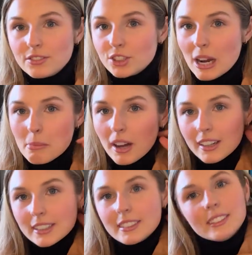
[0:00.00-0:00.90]

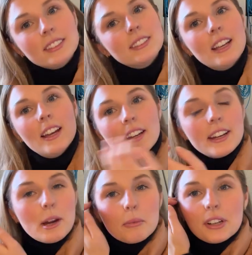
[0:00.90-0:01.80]
Tripods,
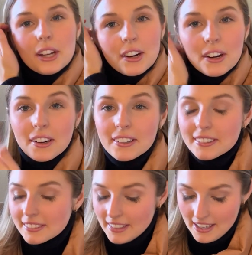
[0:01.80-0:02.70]
camera
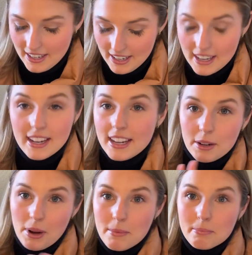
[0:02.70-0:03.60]
gear,
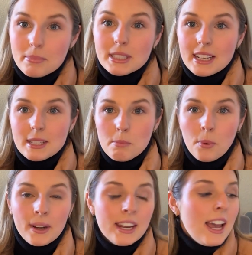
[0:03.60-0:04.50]
anyway, besides the
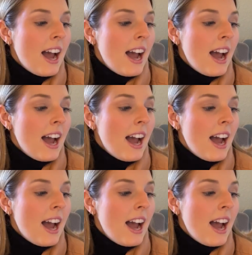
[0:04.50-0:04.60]
point.